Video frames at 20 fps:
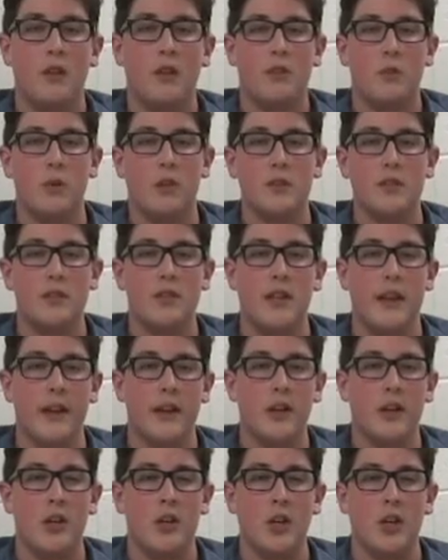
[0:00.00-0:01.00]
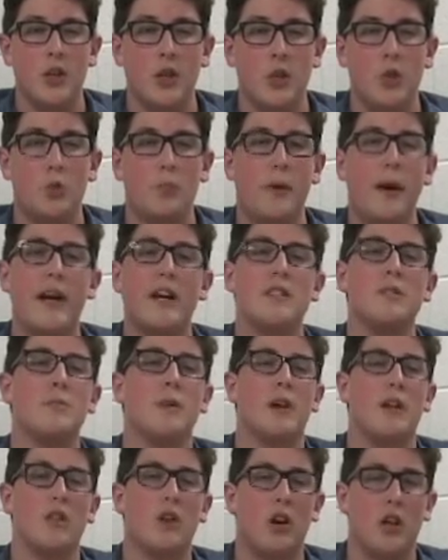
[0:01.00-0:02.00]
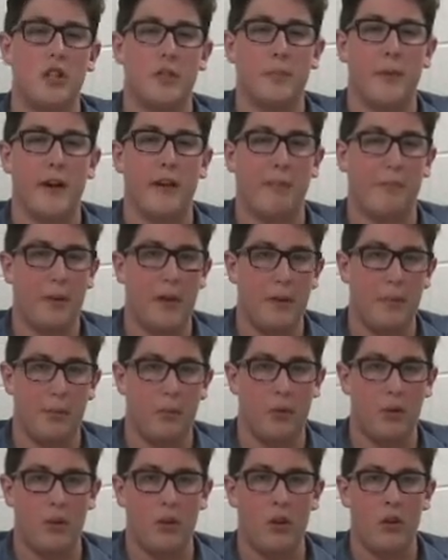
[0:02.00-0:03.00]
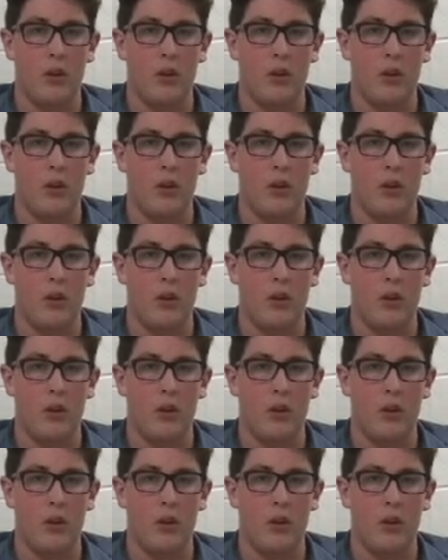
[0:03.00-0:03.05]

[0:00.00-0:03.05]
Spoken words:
Throughout the day, you will pass by a large amount of people.